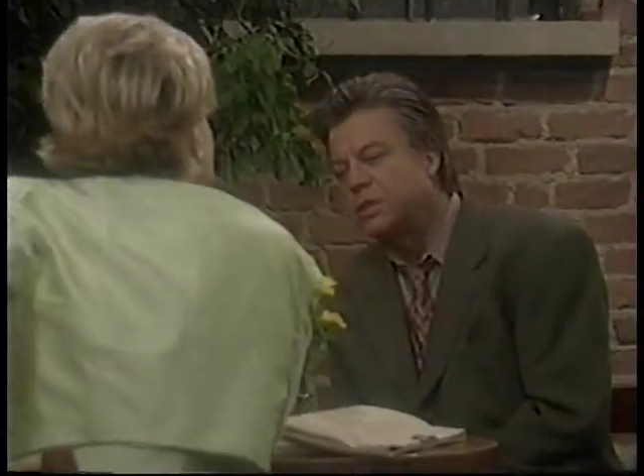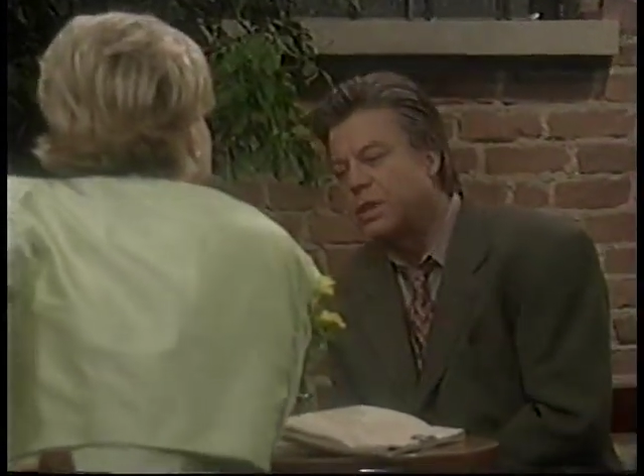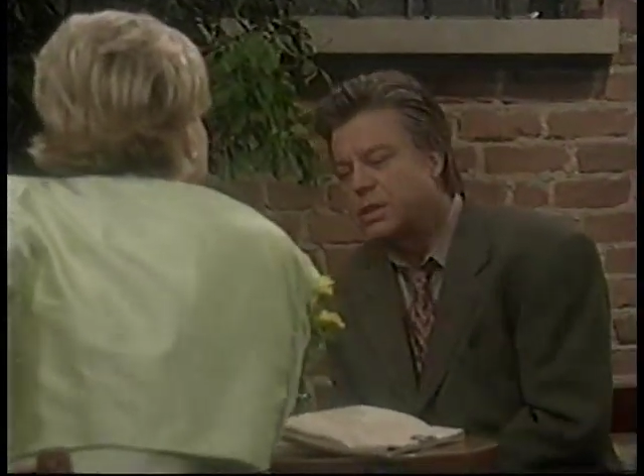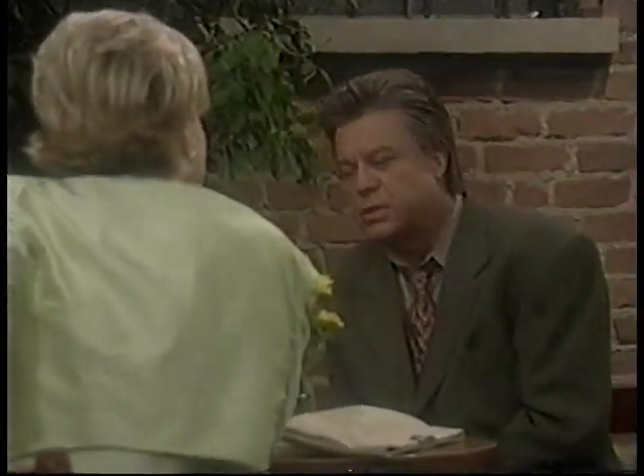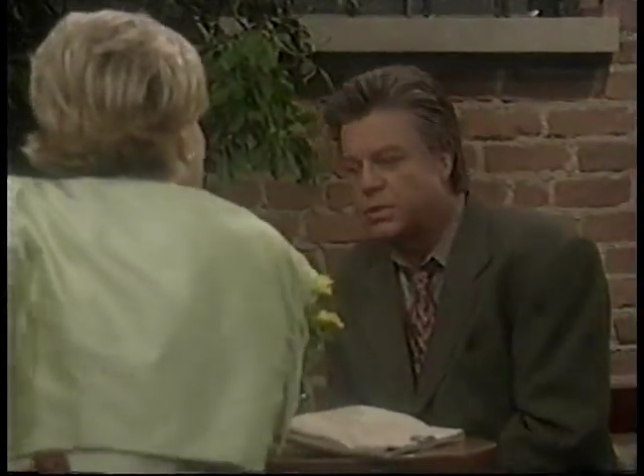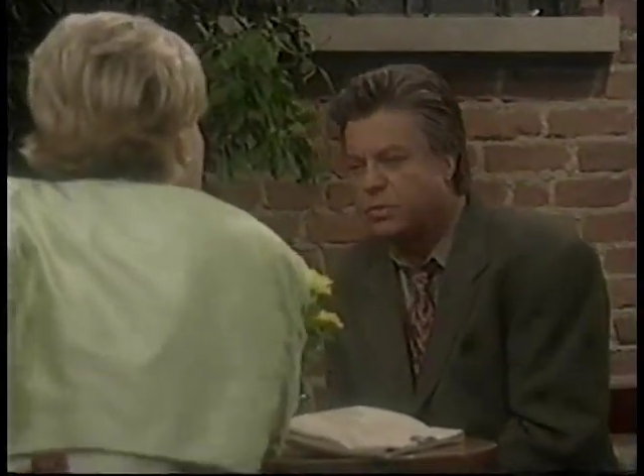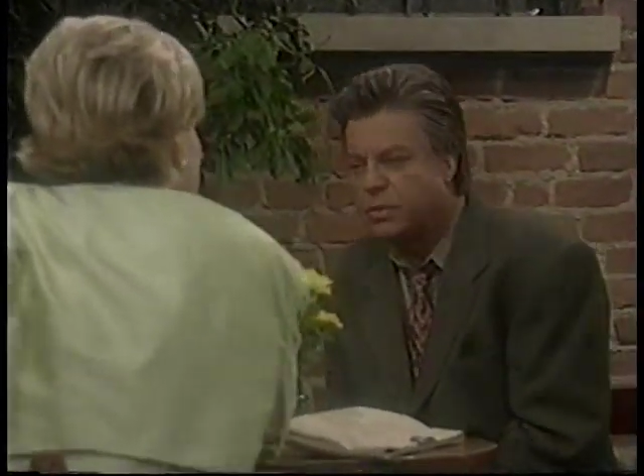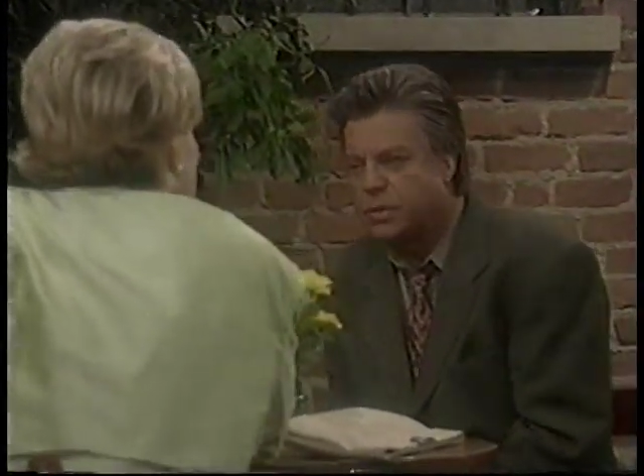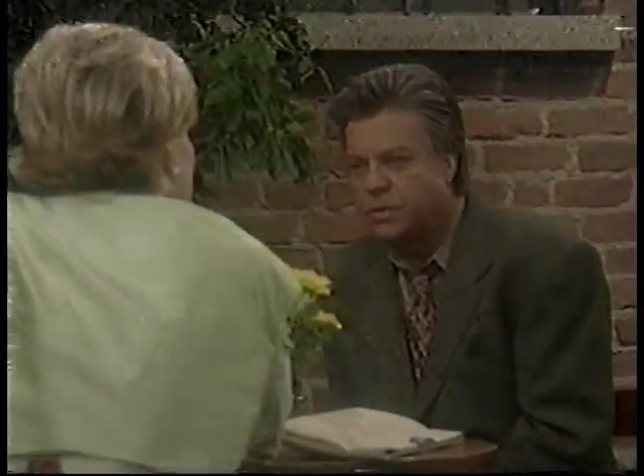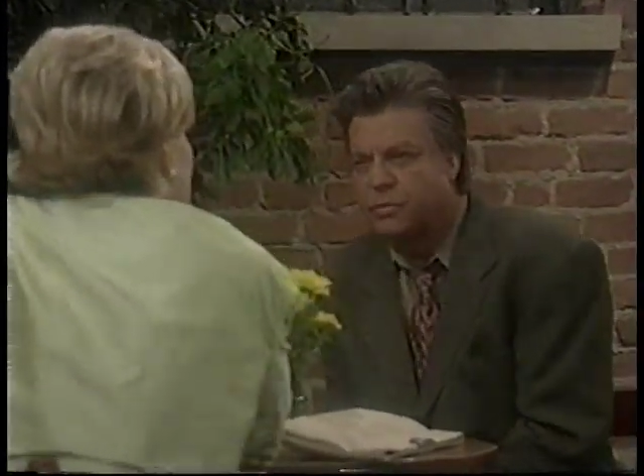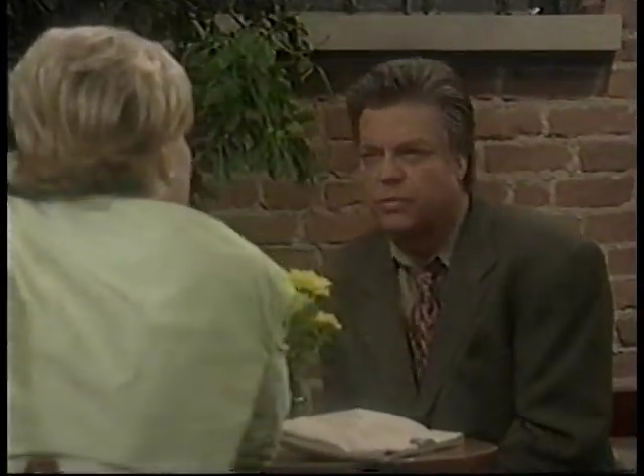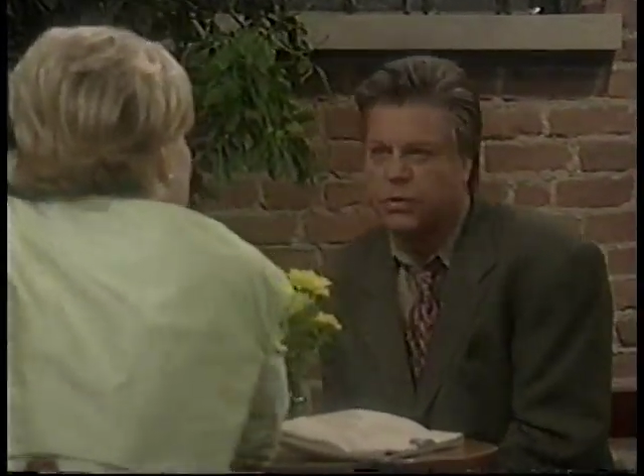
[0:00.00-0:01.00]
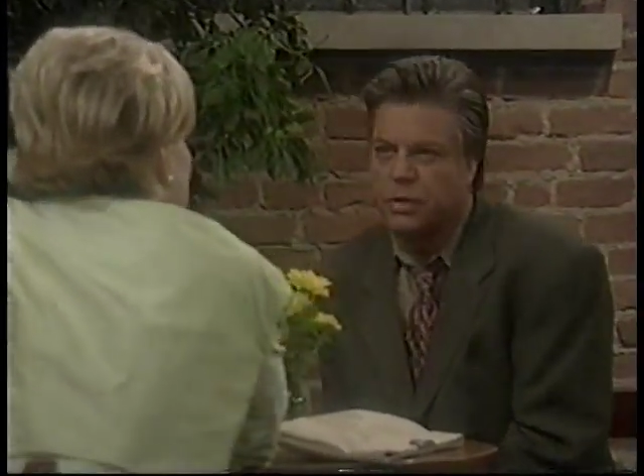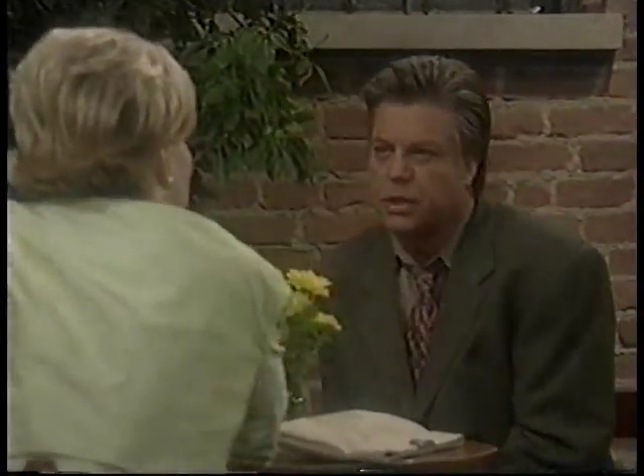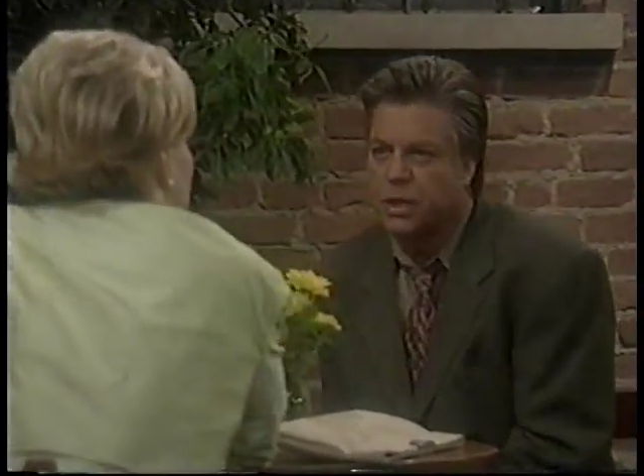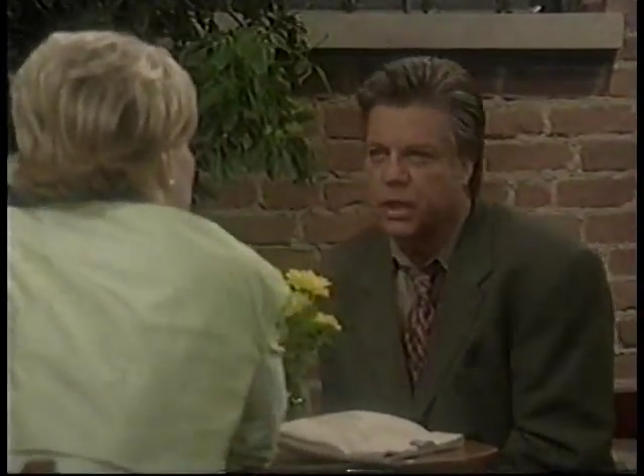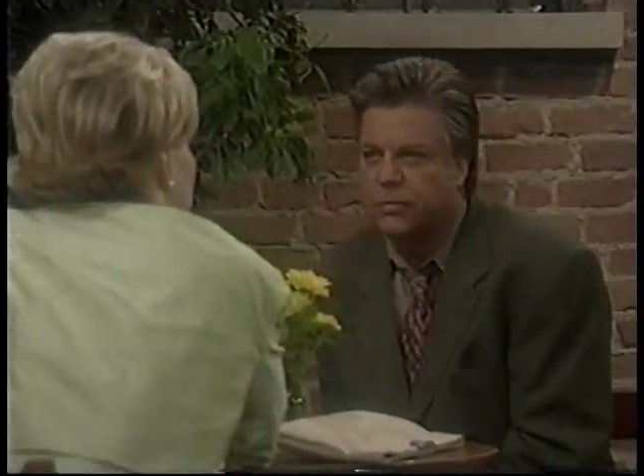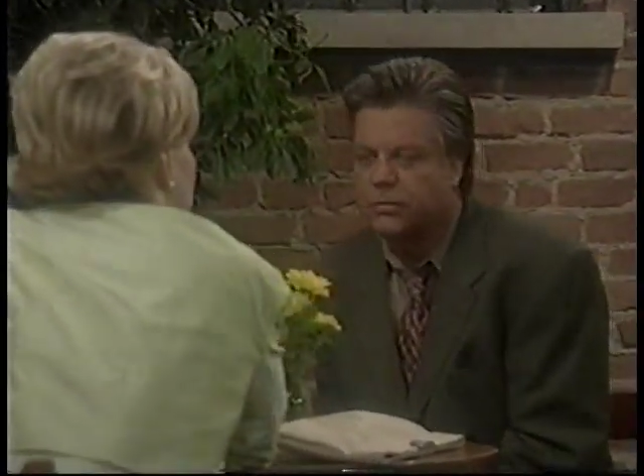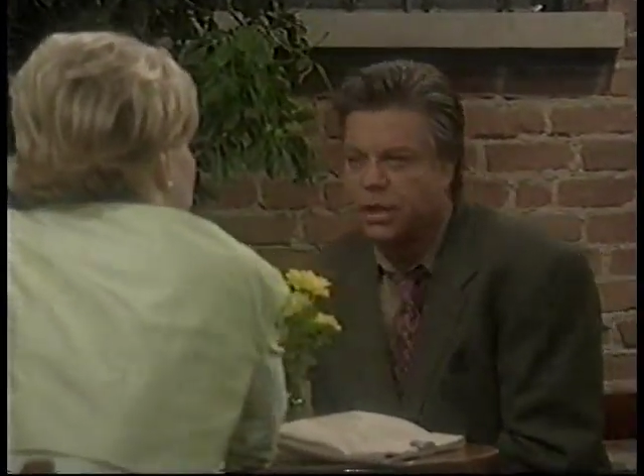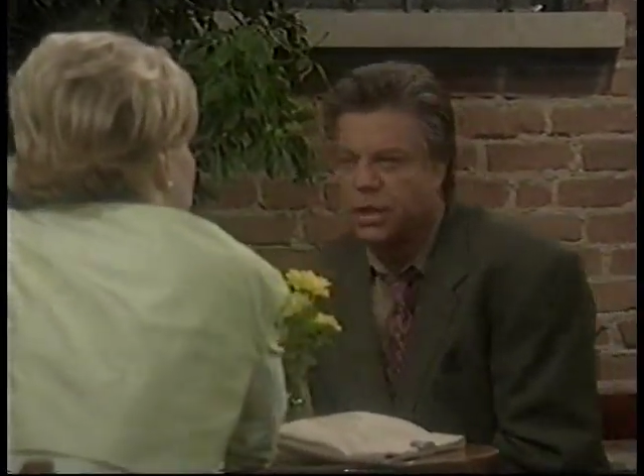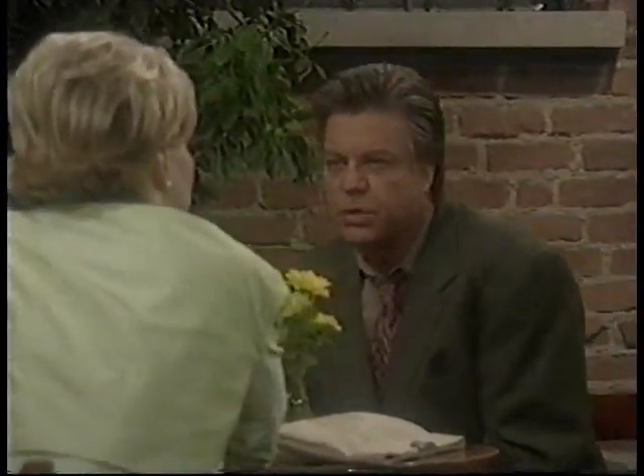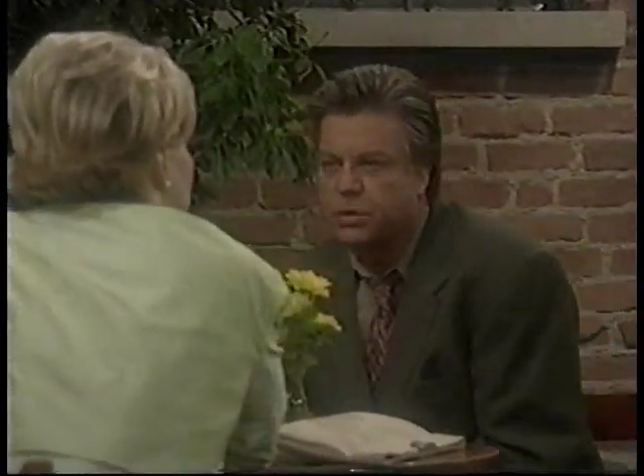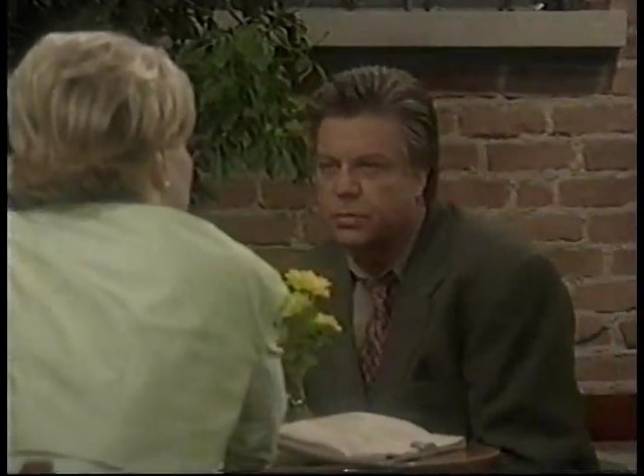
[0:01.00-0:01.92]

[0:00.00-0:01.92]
chance there is for any kind of change.